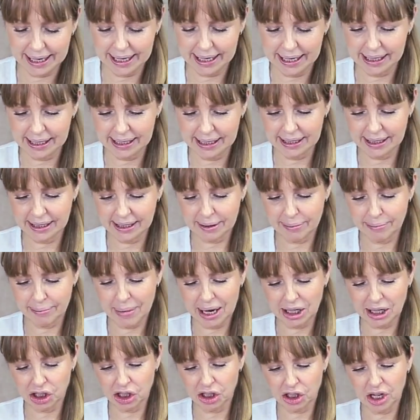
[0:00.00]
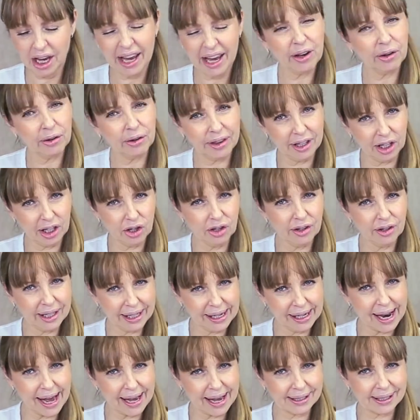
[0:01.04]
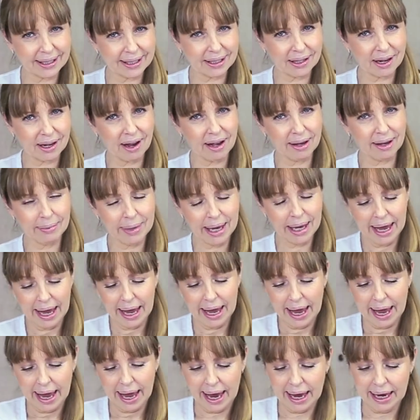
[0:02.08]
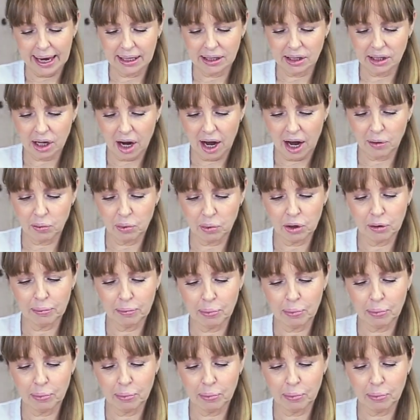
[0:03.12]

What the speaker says: is much healthier than last time, and I will